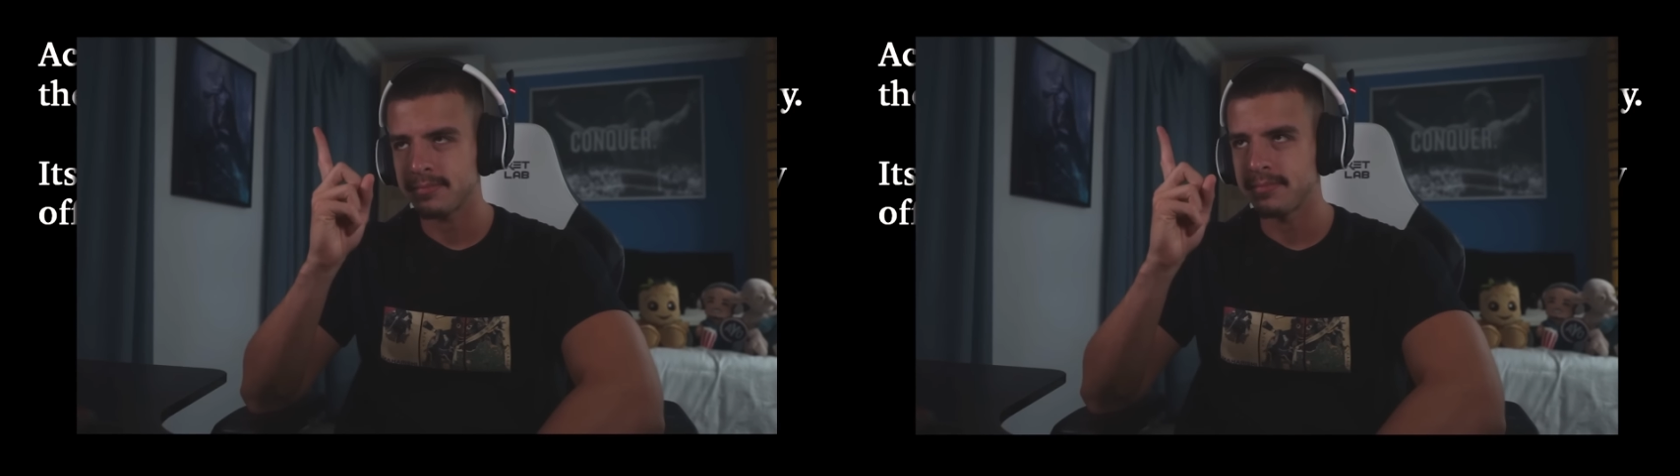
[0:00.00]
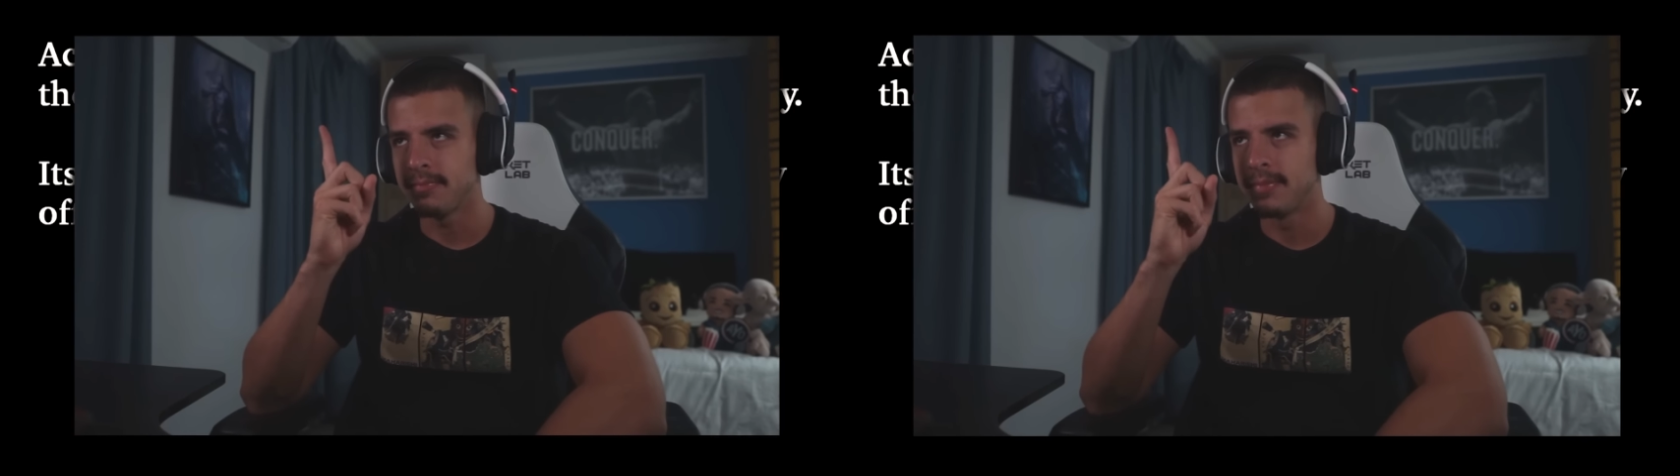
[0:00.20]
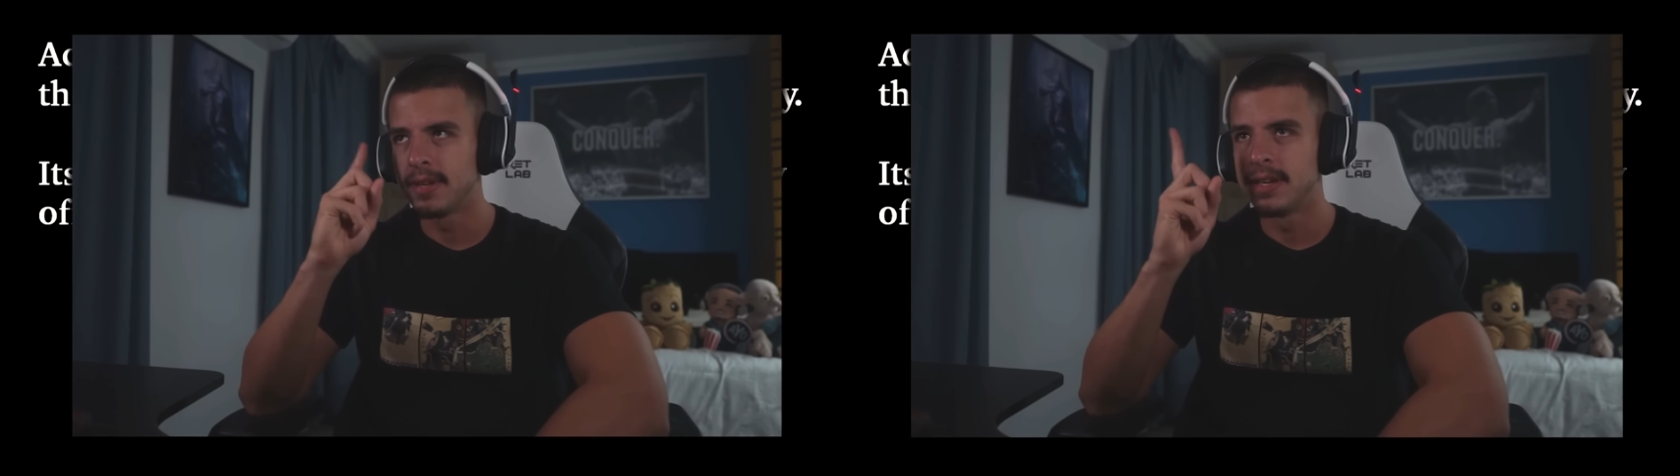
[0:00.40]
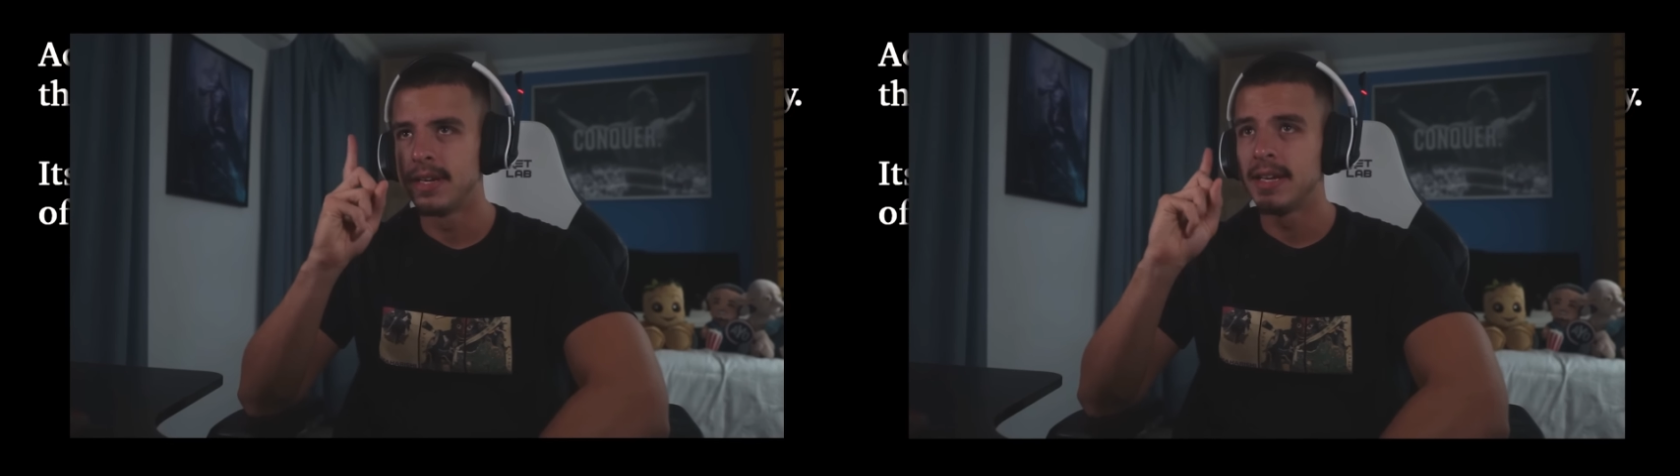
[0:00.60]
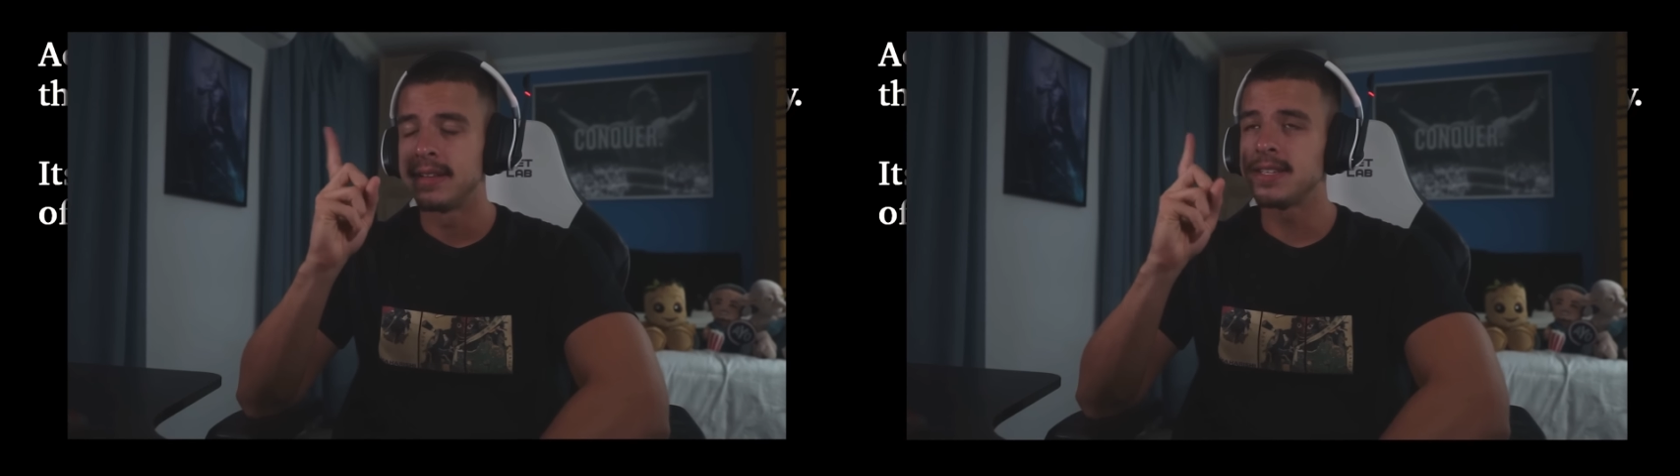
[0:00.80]
its fat
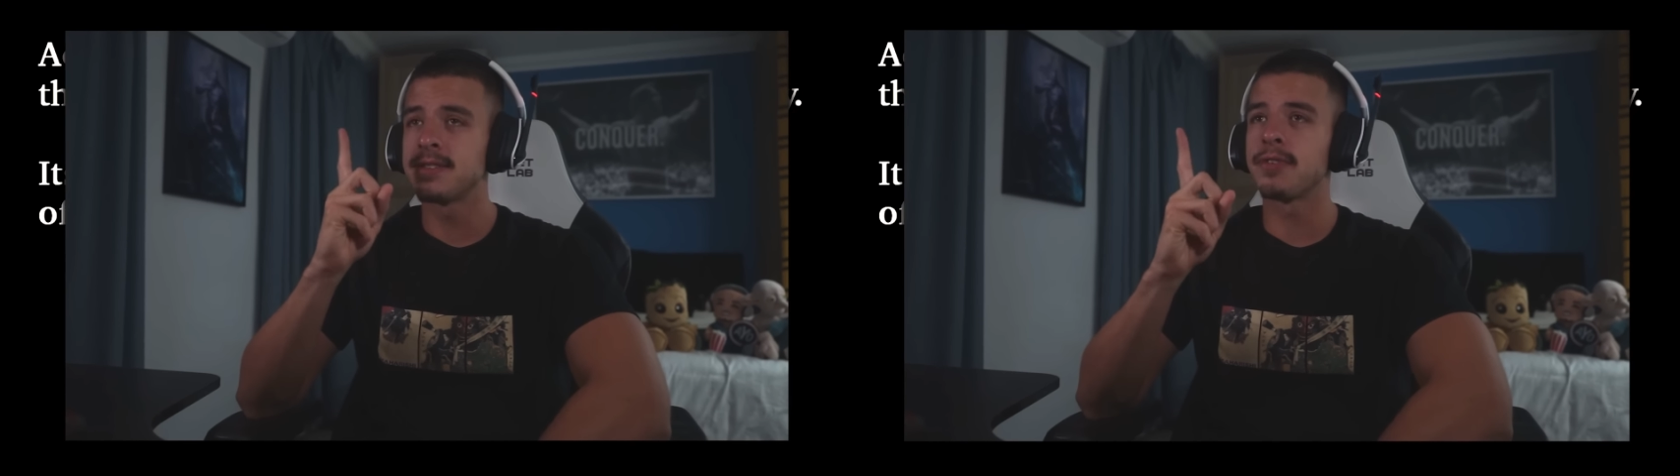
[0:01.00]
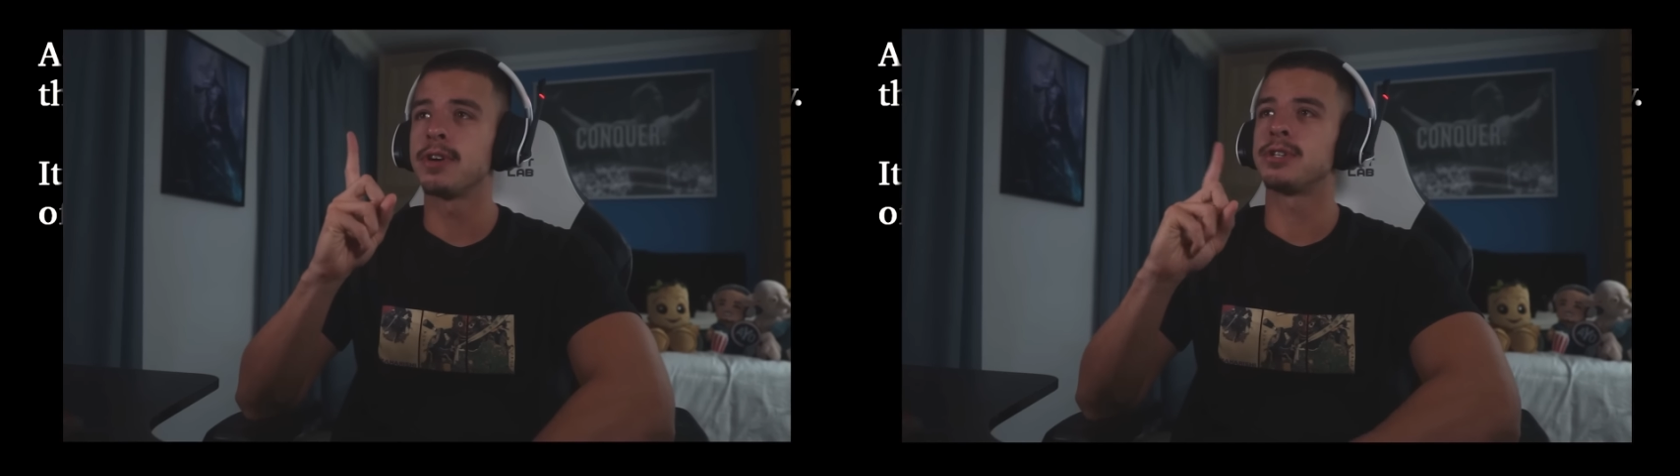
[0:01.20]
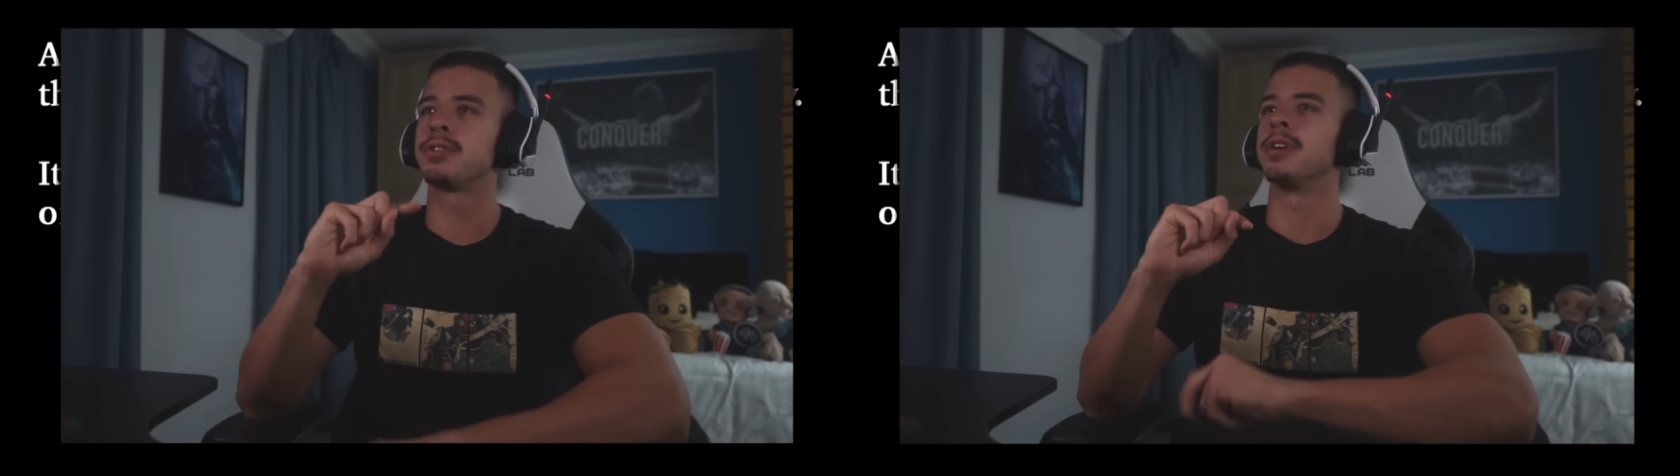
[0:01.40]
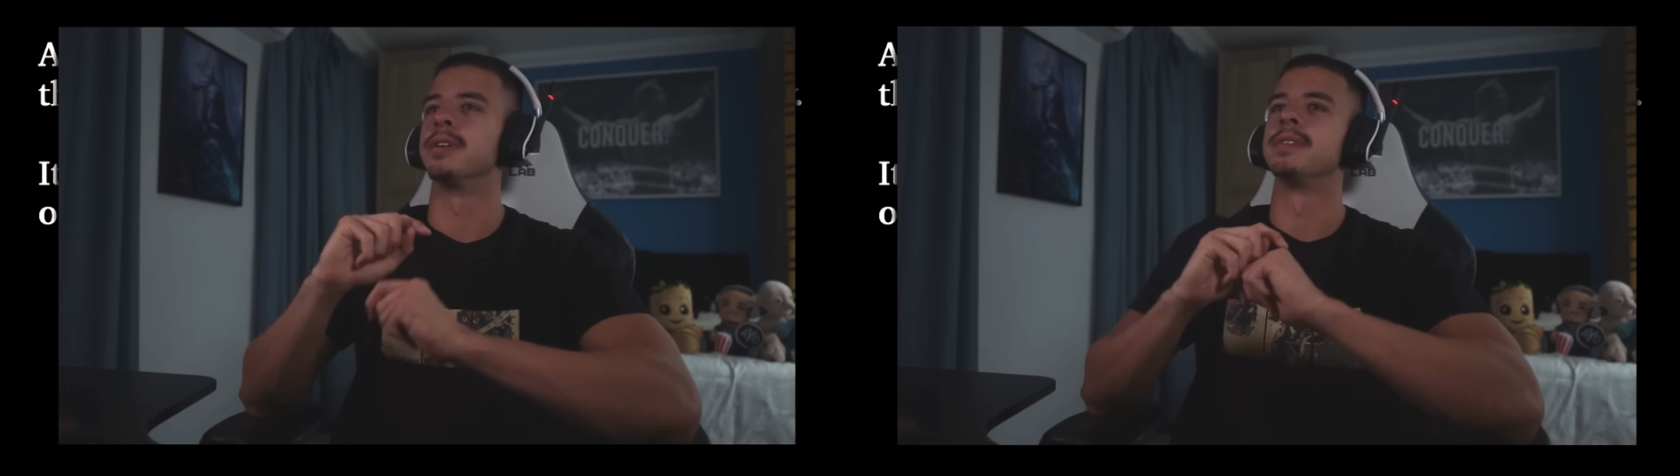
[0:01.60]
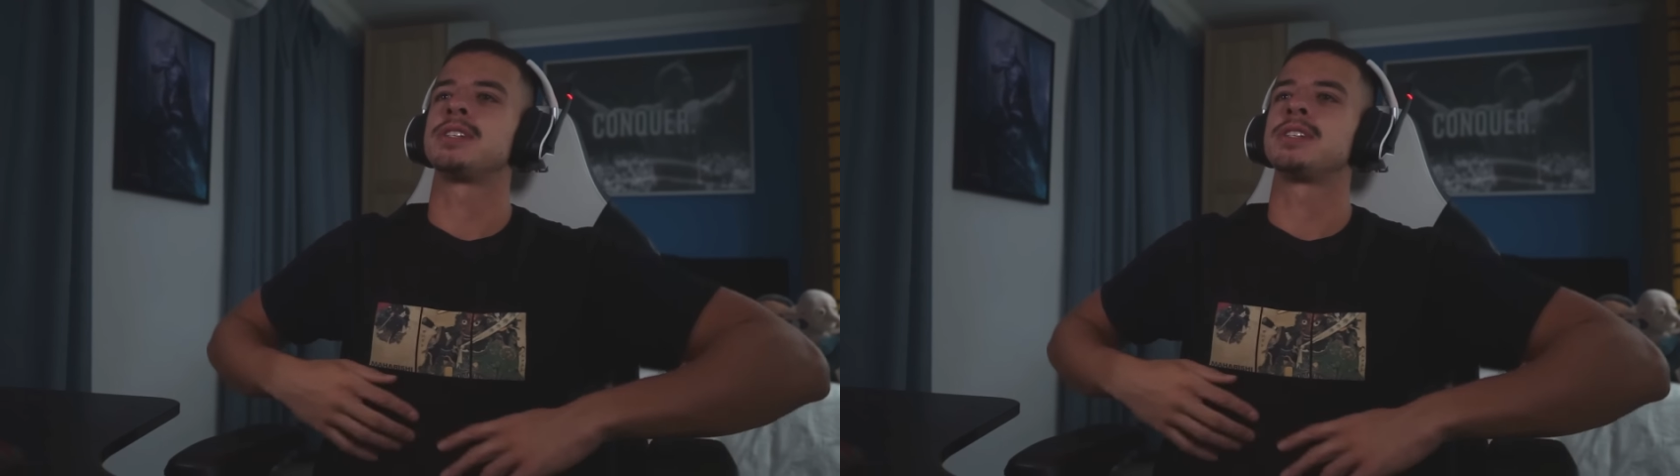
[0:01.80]
little This is very true.